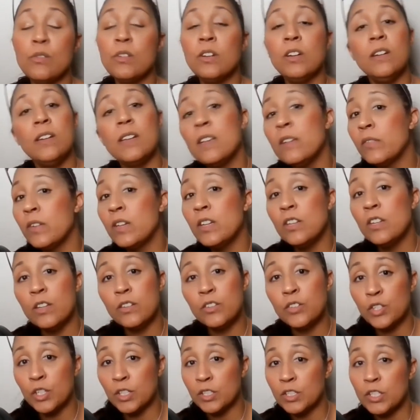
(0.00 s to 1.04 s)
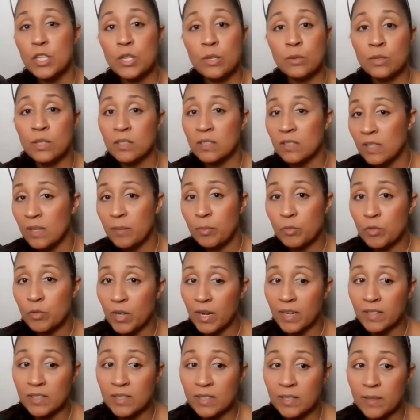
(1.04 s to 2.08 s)
could even just use a slip
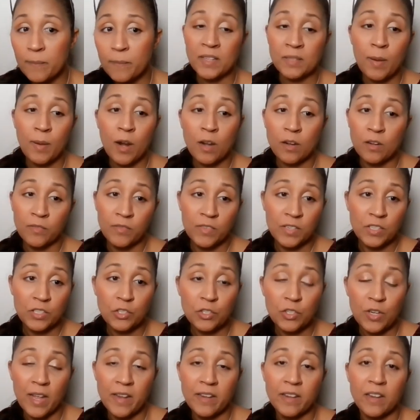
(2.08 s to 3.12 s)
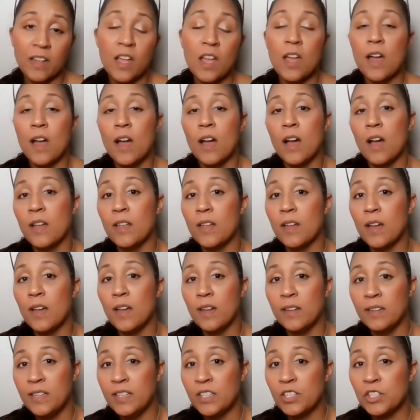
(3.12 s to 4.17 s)
dress as part of this trend.
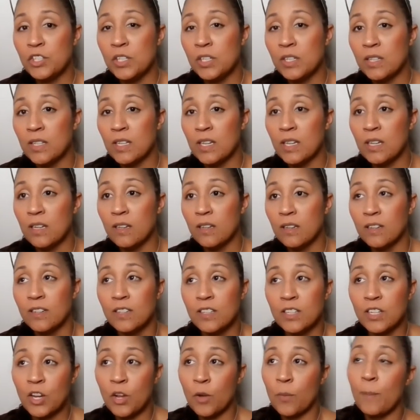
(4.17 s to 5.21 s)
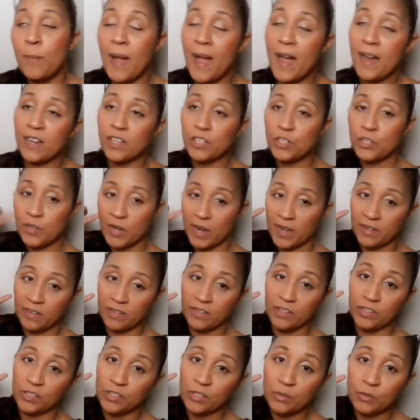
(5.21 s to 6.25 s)
Additionally, to go back a
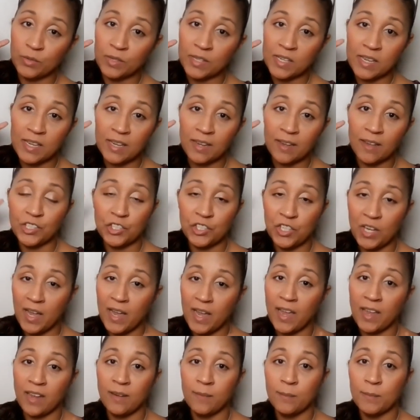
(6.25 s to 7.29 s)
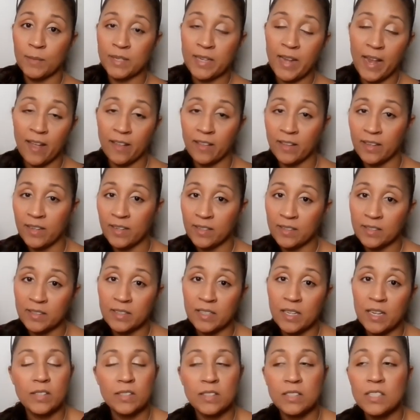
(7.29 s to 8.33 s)
trend to the shine,
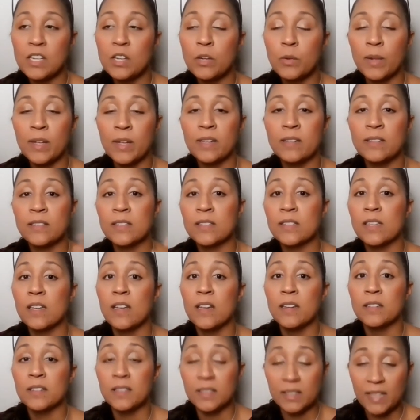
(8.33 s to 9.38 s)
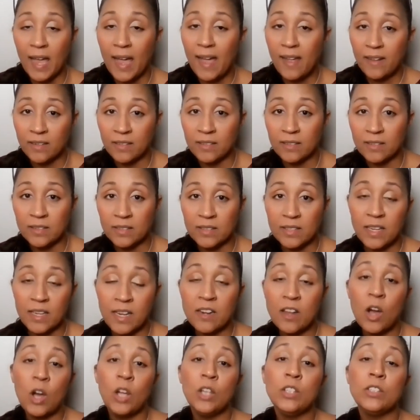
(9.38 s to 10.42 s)
metallics, sequins, satins
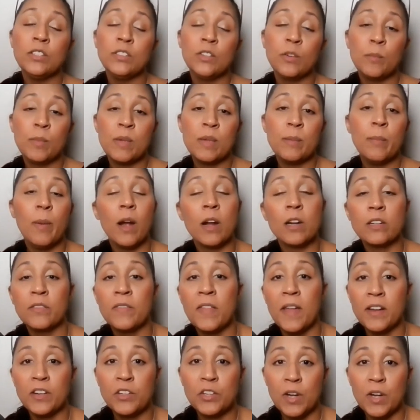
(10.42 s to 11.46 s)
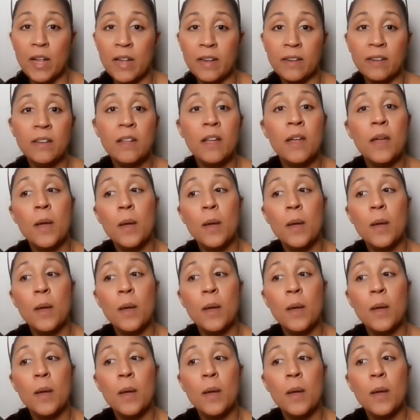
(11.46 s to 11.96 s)
can also be part of that trend